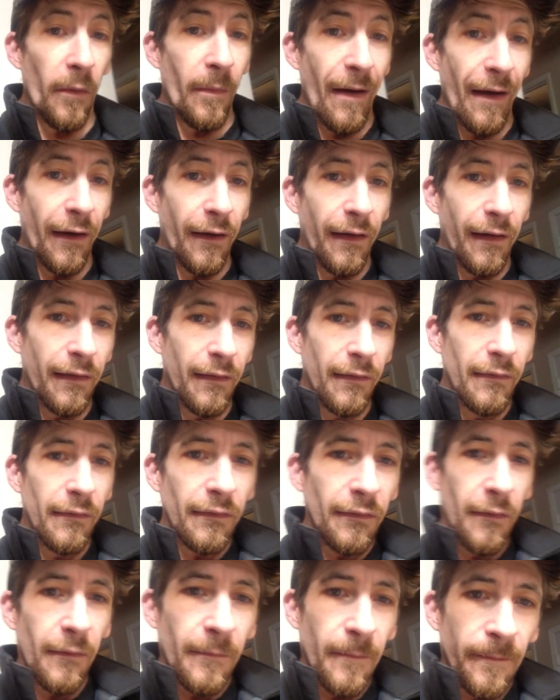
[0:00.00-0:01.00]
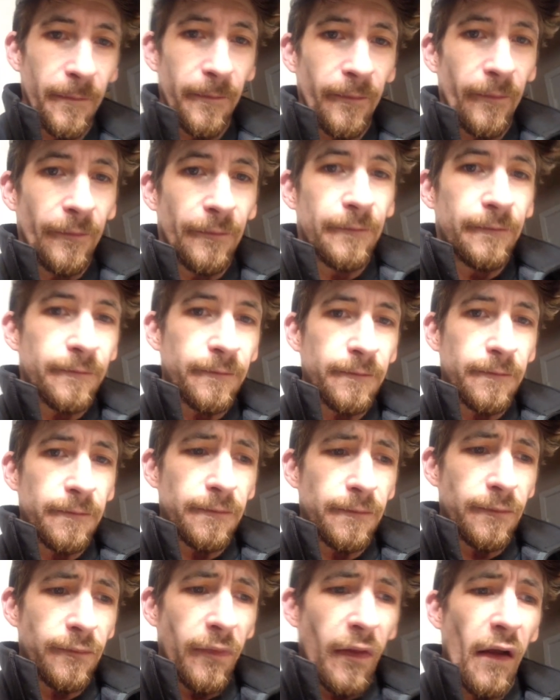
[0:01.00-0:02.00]
bearings.
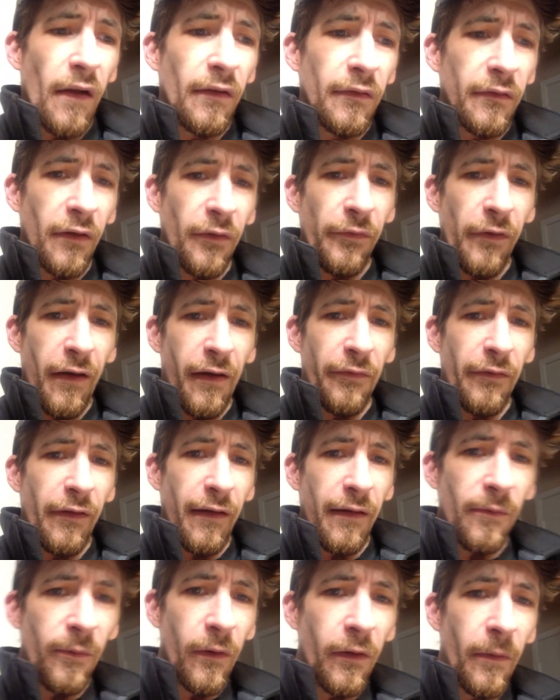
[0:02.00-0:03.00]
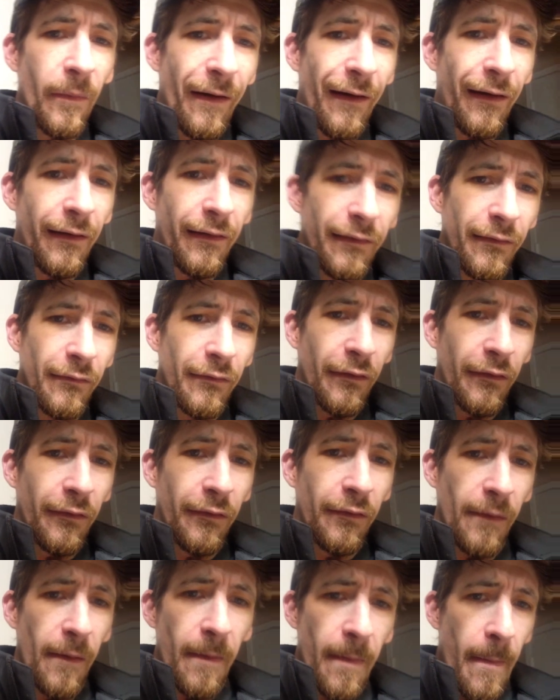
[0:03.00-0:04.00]
So if you ever need wheel bearings or
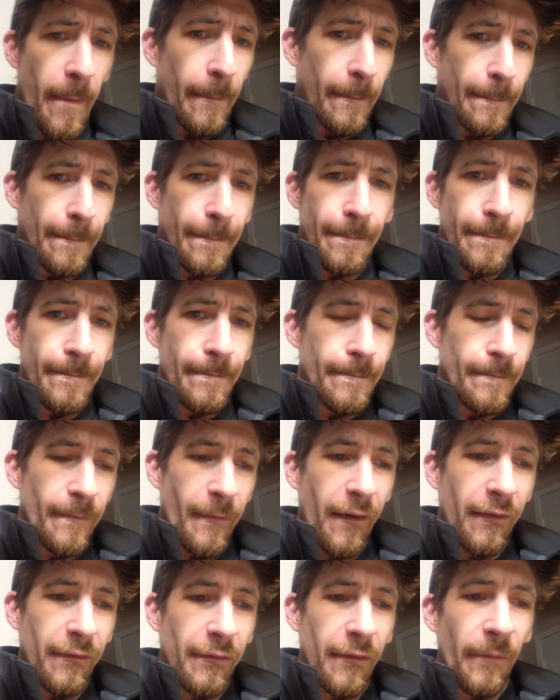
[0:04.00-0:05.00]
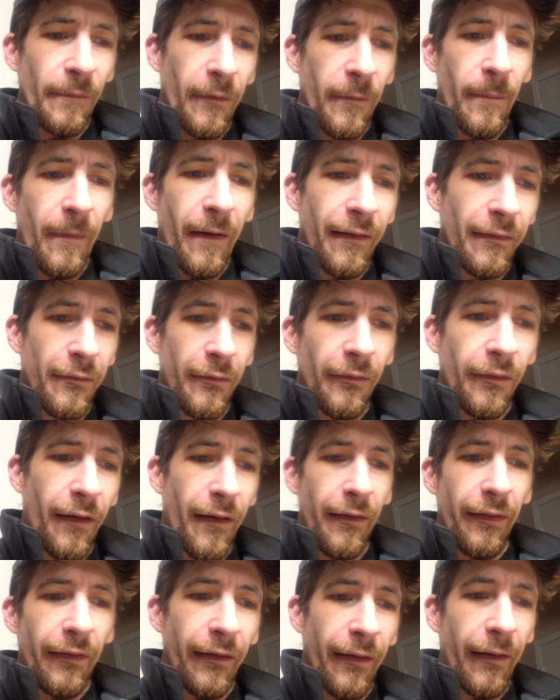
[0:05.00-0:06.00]
something major
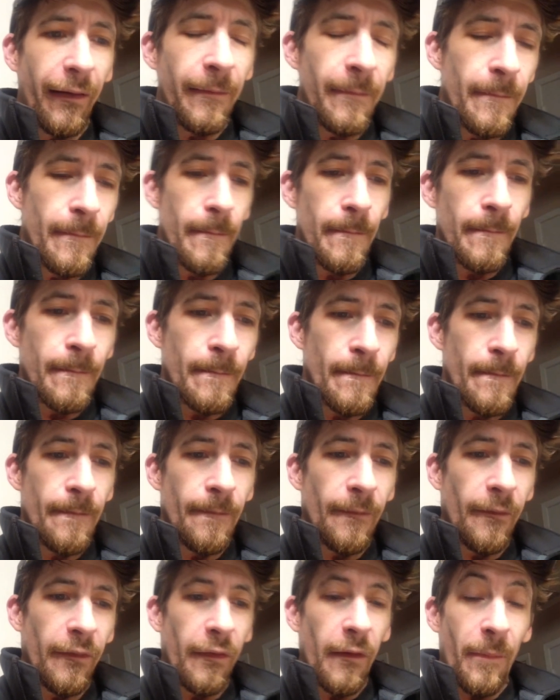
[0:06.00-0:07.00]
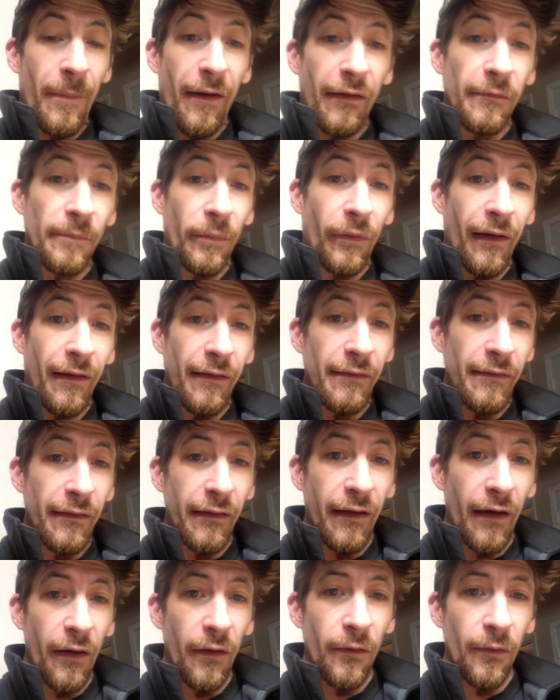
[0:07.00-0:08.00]
like that, the best place to
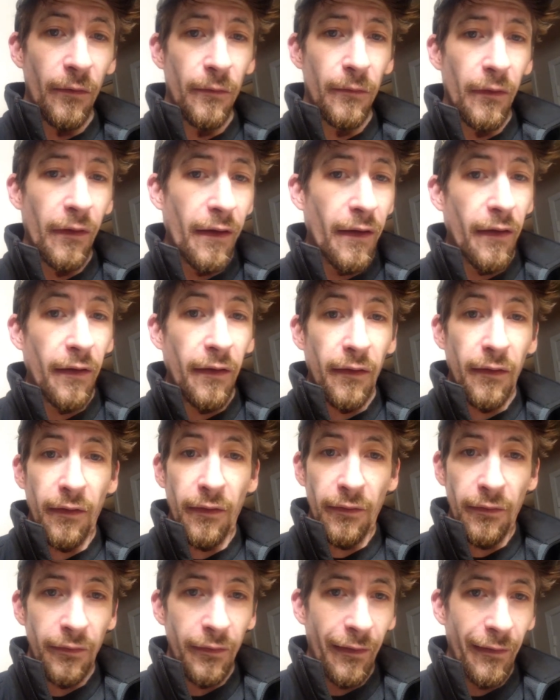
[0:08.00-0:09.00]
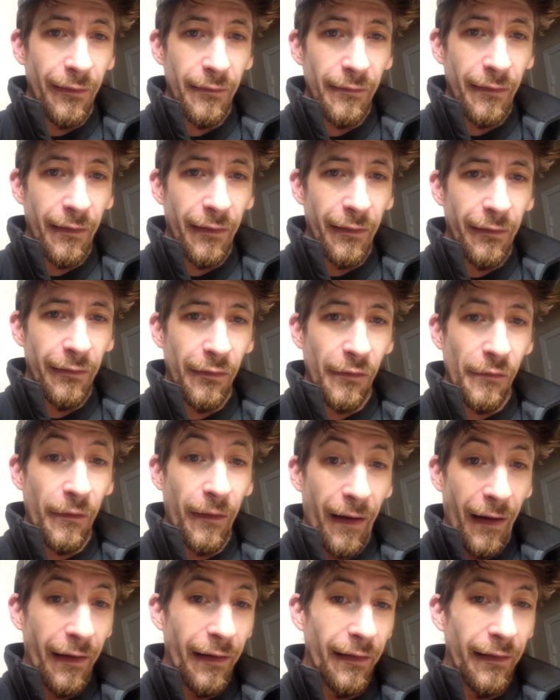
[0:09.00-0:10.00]
go, like I said, you
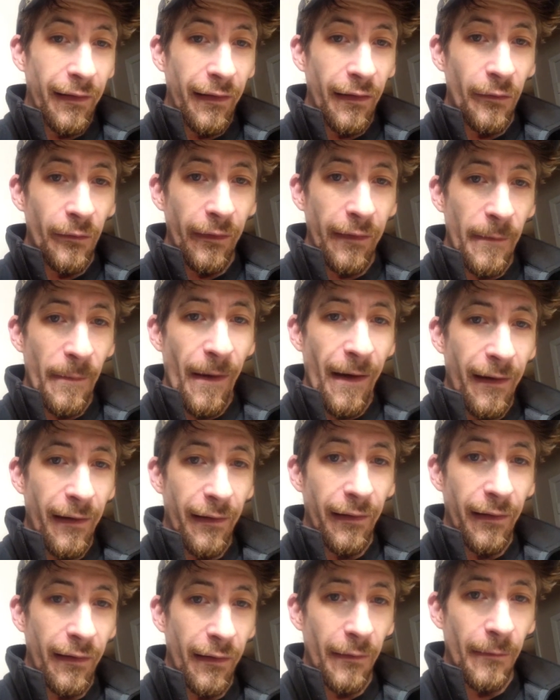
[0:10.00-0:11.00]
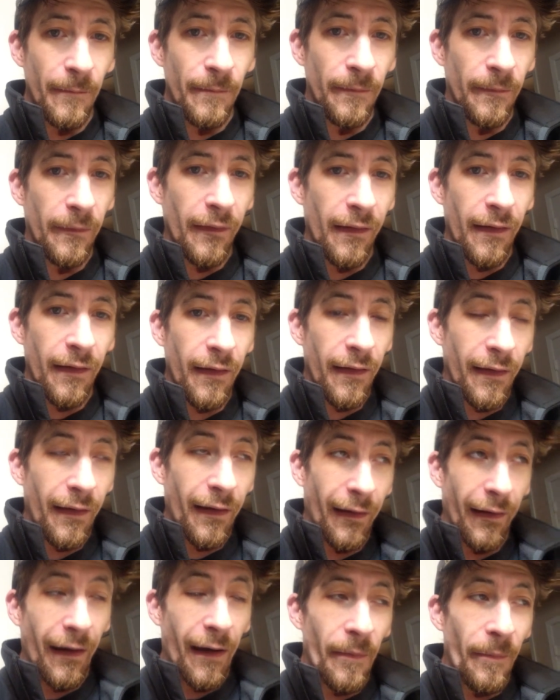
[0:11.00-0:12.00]
can get on eBay and get them.
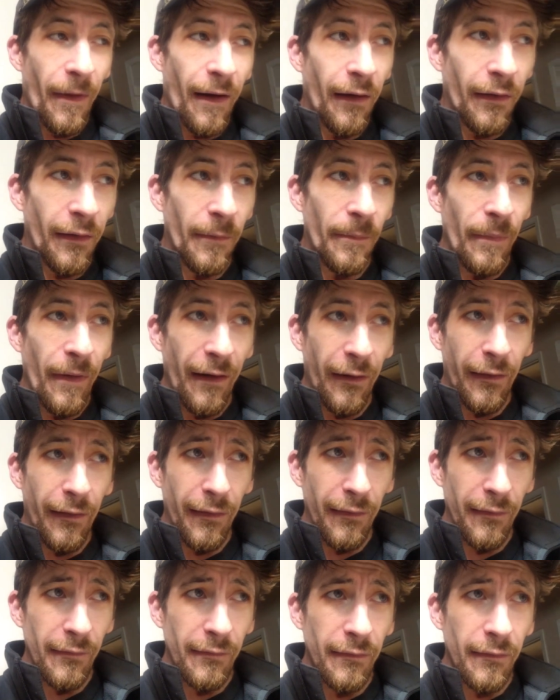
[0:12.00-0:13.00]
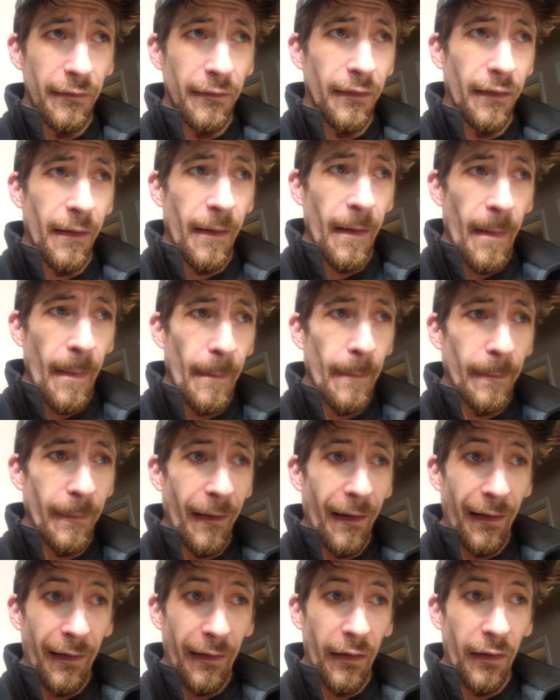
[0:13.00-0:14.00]
I got my hub bearings
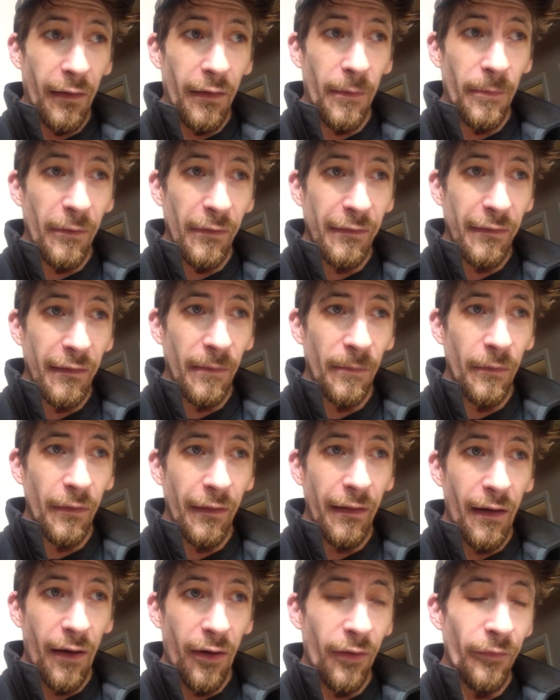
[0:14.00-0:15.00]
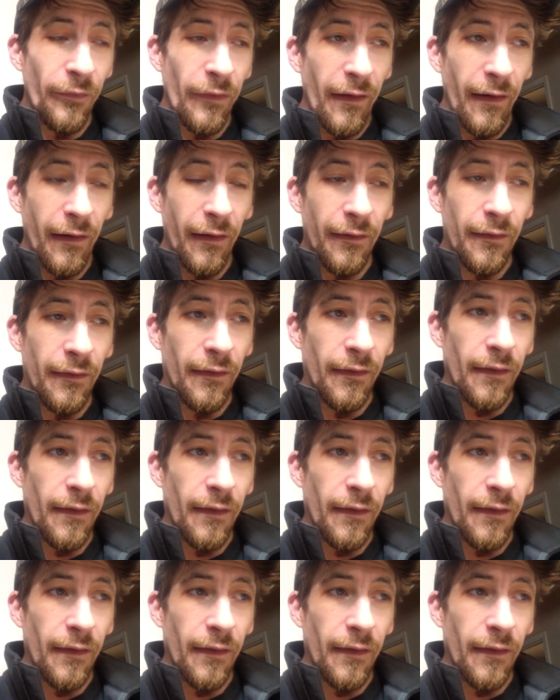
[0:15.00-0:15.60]
and hub assembly off there,